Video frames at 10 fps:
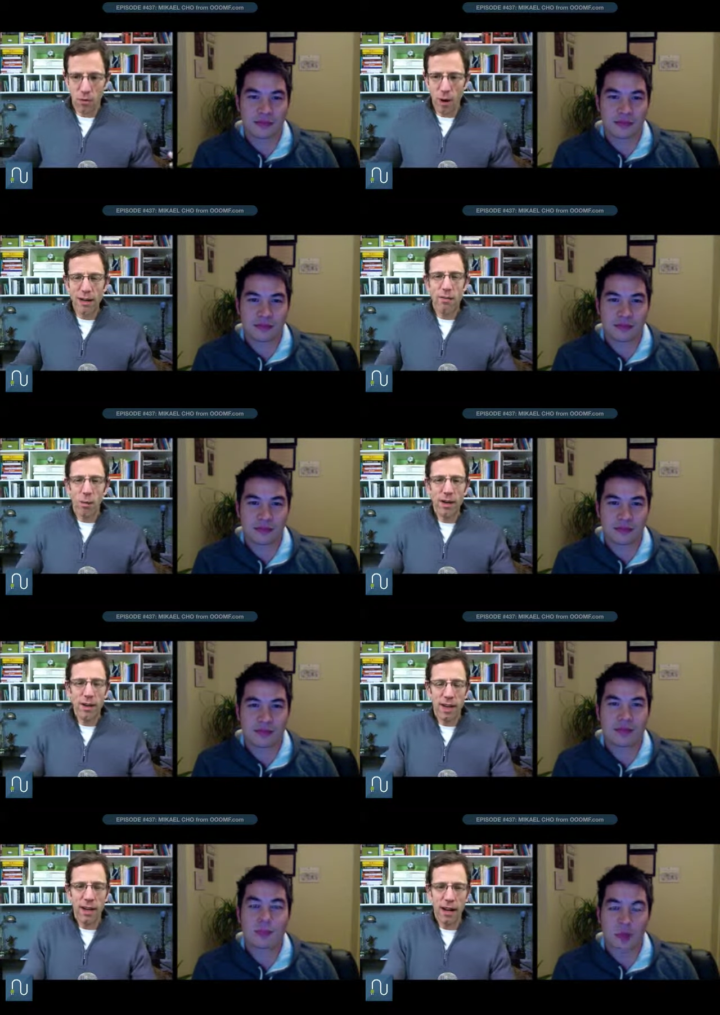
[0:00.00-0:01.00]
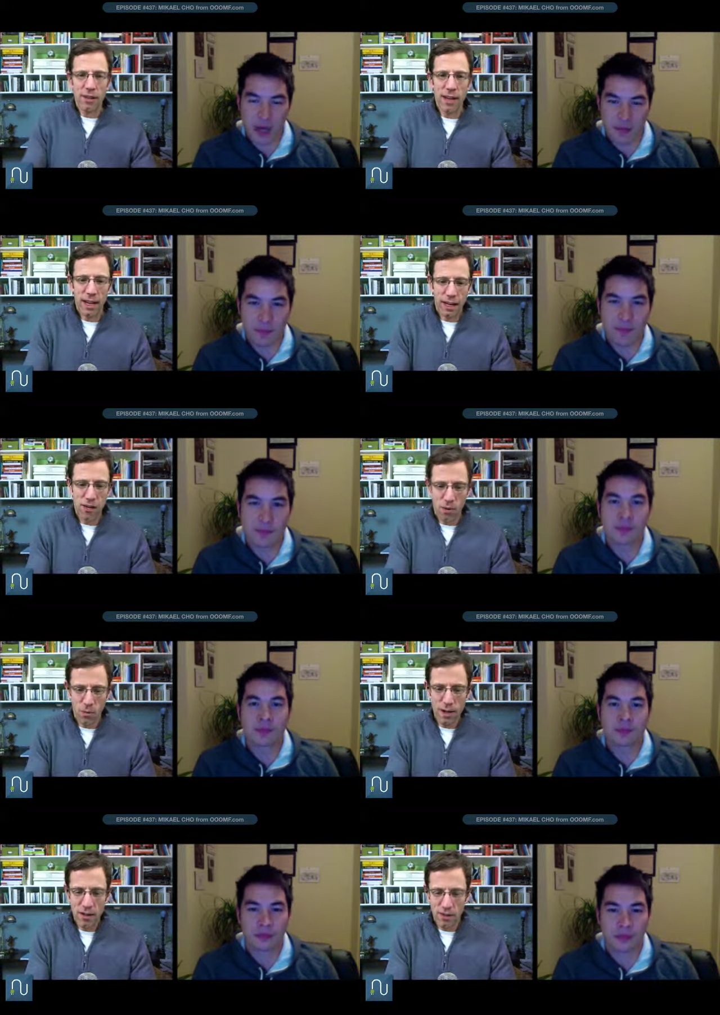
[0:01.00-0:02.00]
Speaker 1: but when when do you get actually get into
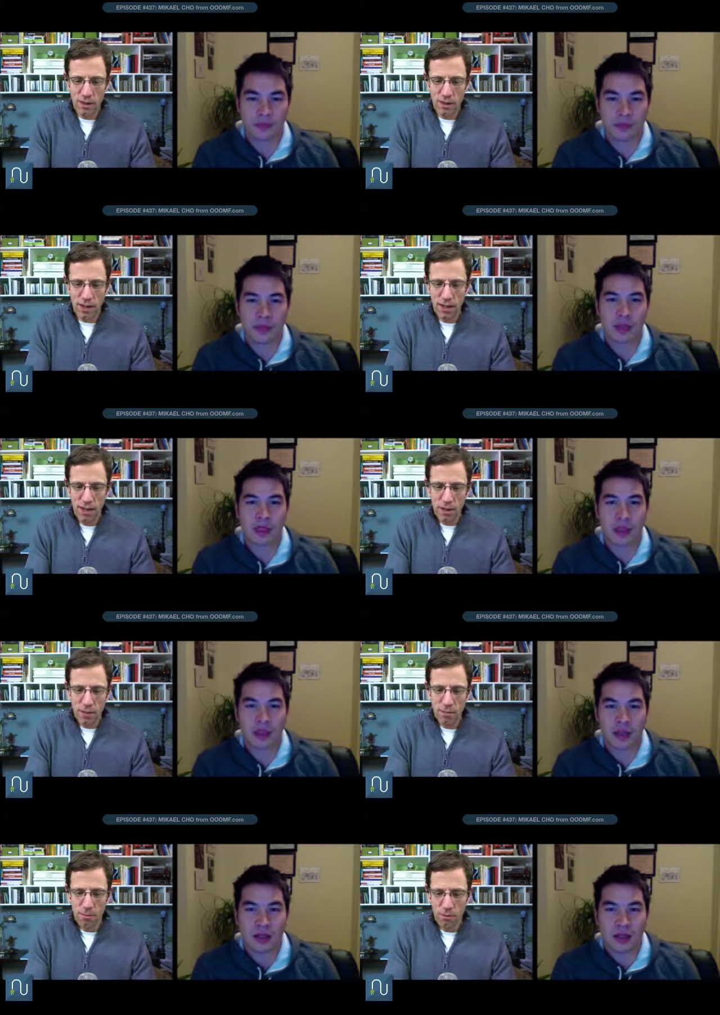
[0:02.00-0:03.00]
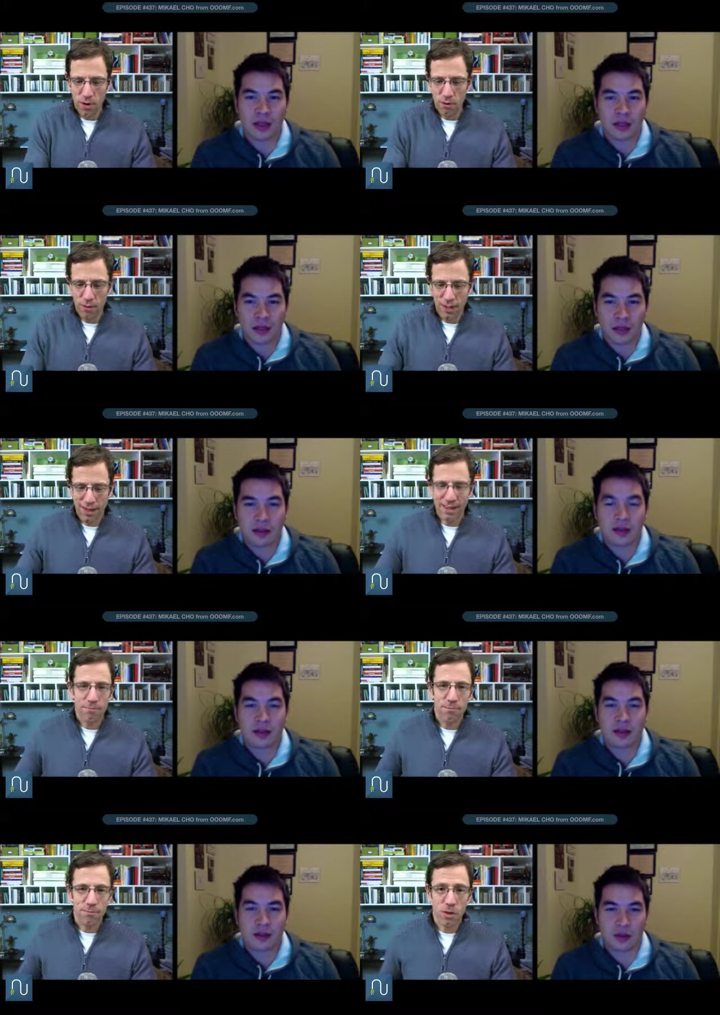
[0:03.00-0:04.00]
it? When do you start to, you
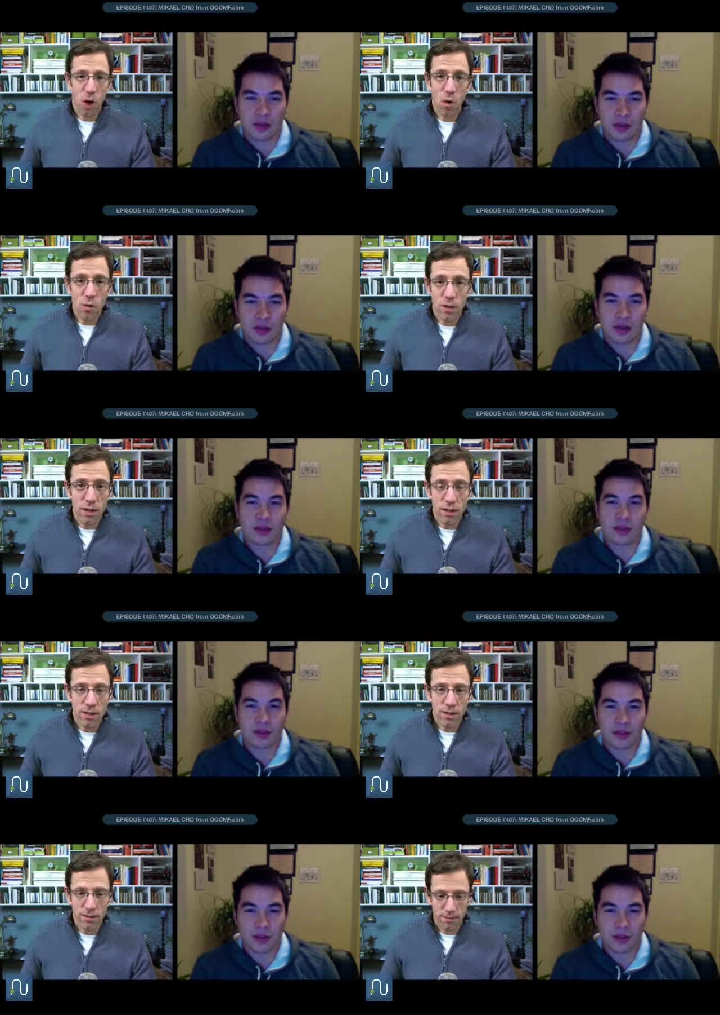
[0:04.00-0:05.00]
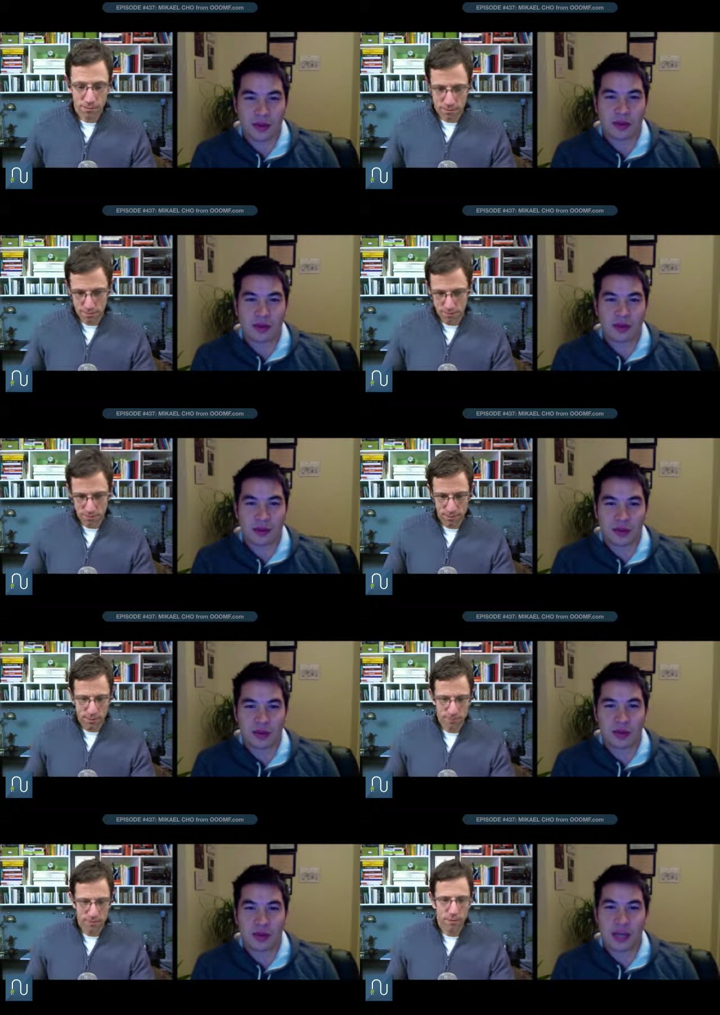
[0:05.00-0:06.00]
know, code?
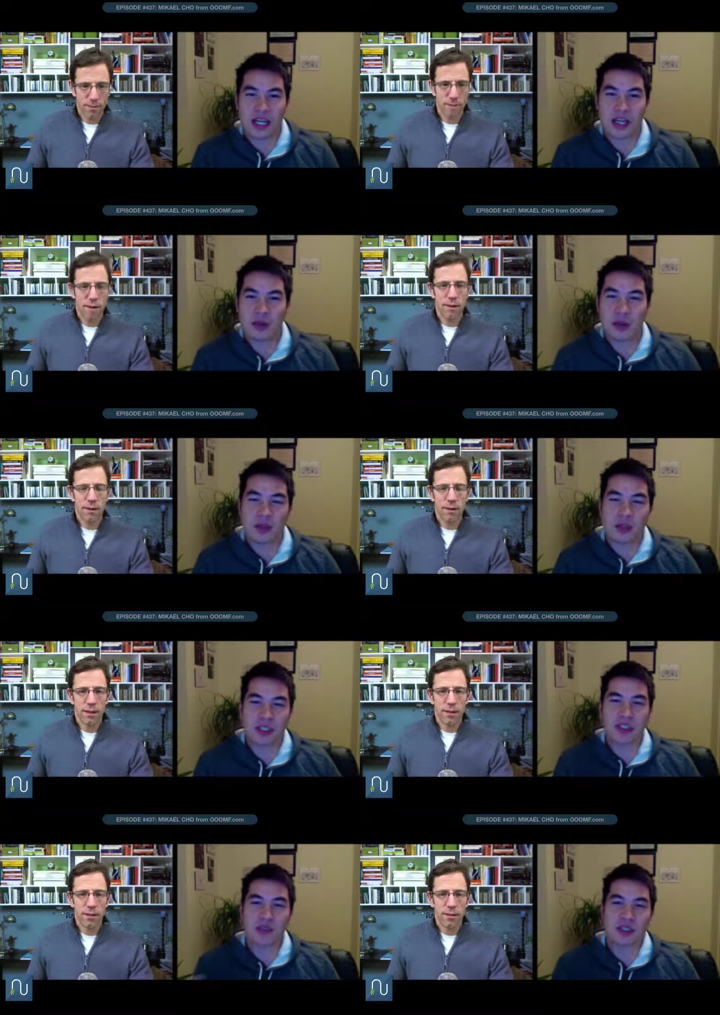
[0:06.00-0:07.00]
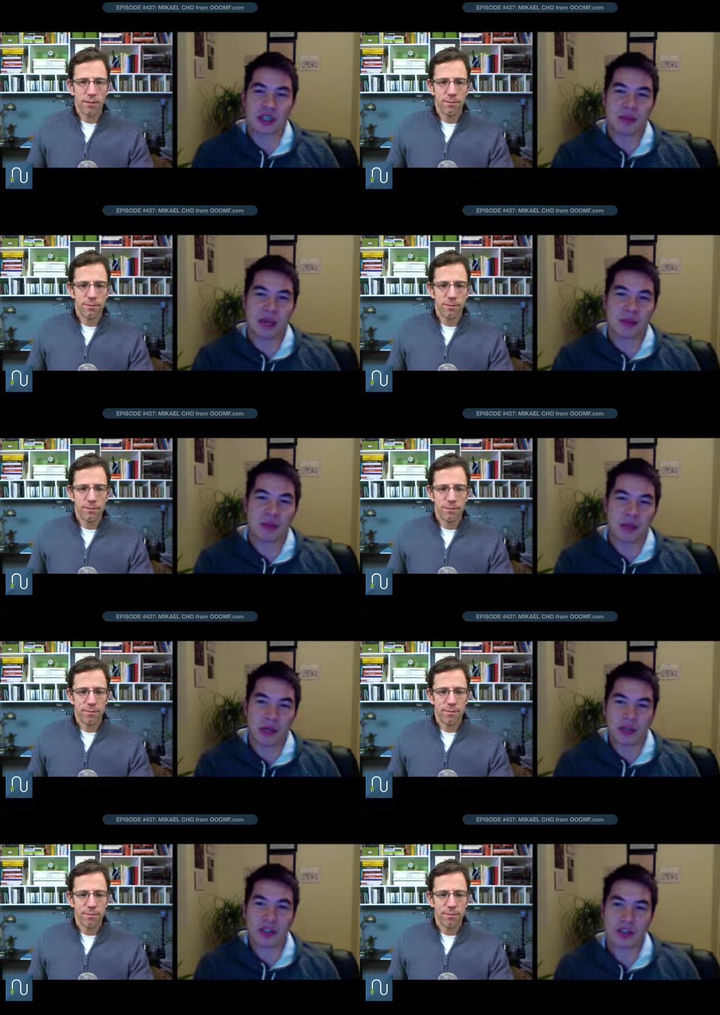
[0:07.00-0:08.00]
Speaker 2: Right, and and what's interesting about
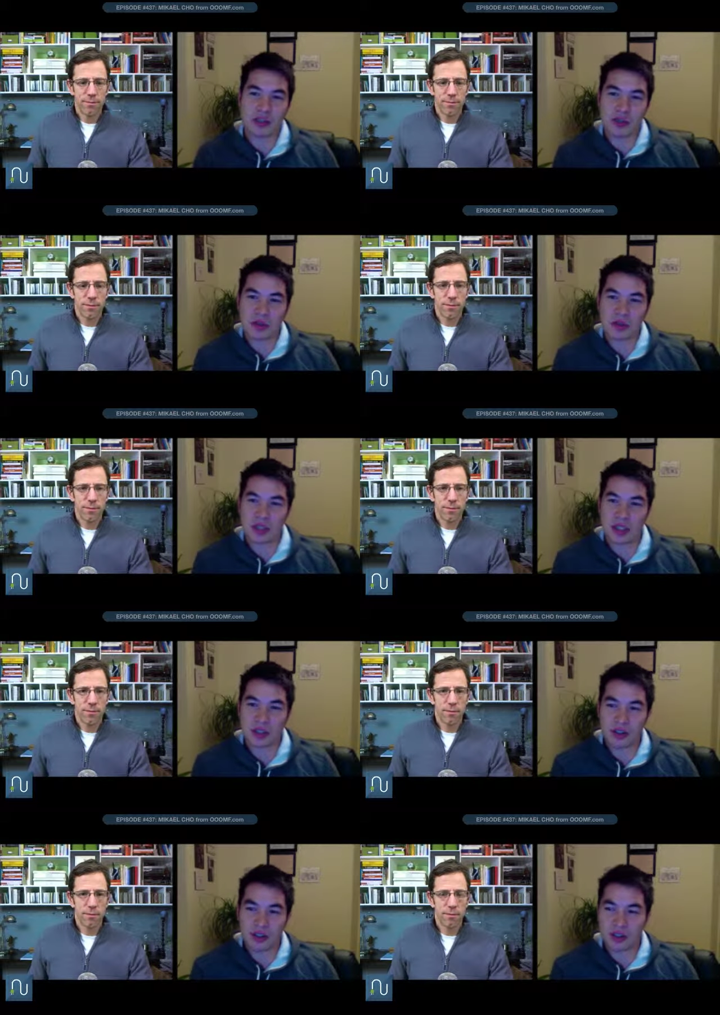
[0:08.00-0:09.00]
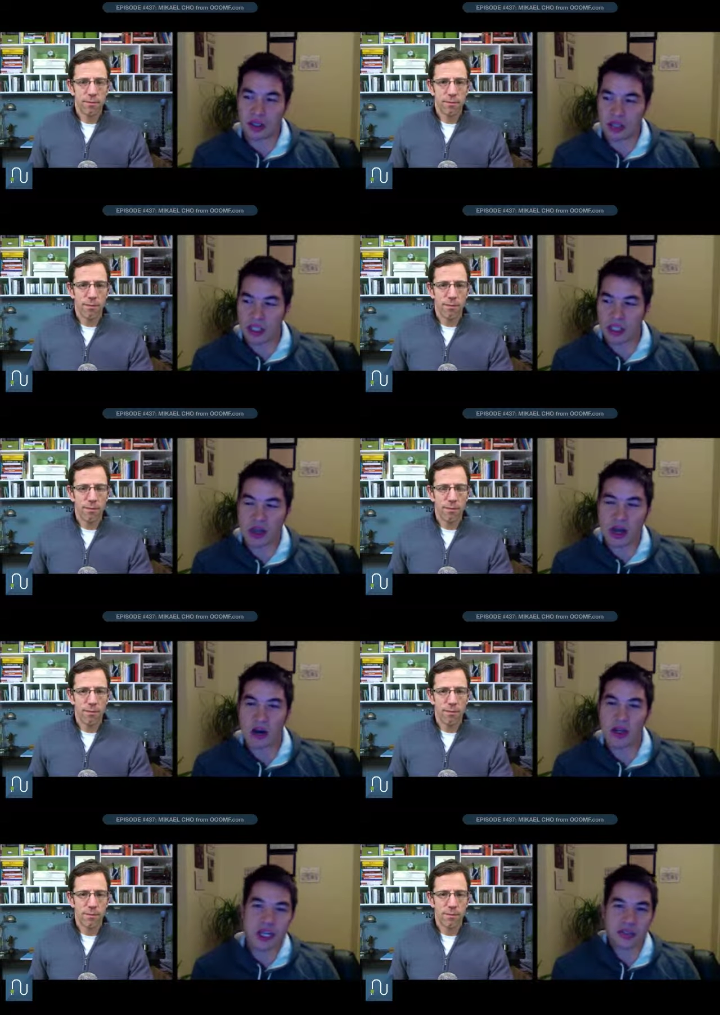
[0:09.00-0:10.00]
about these two, you know, you're, thinking,
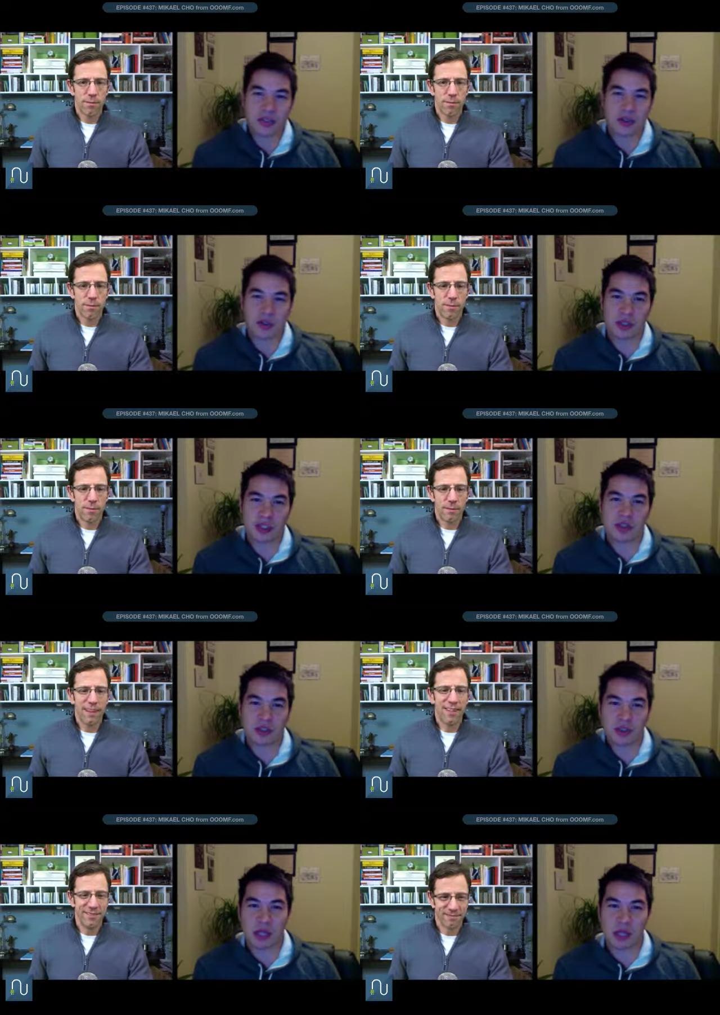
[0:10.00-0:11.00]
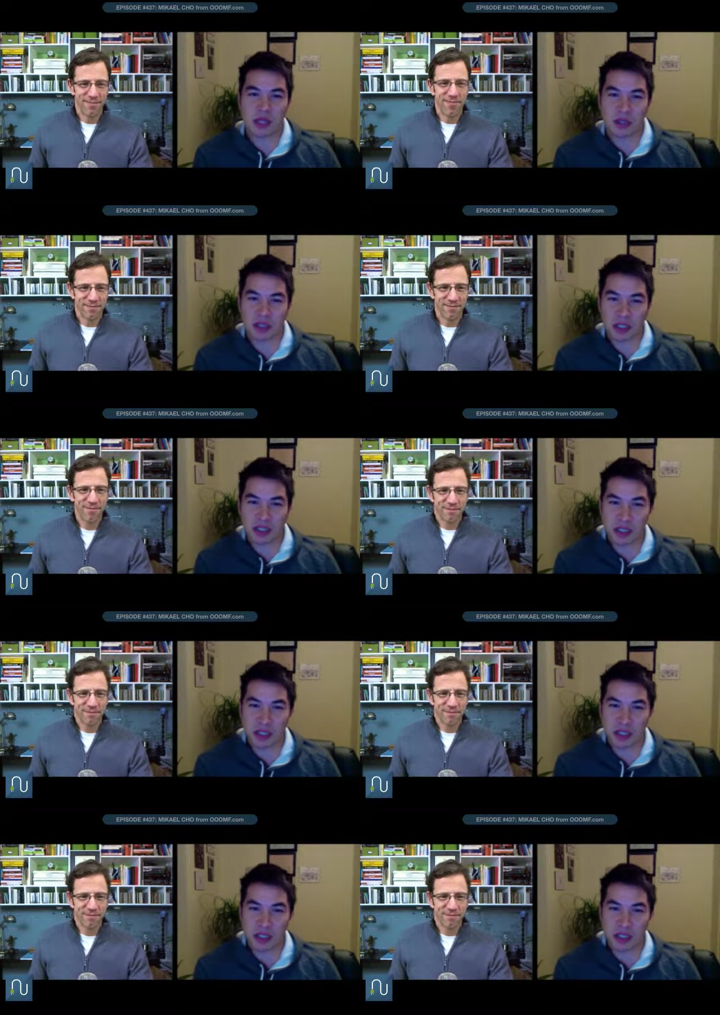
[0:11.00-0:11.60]
oh yeah, this is really self-explanatory. Yeah. You know, I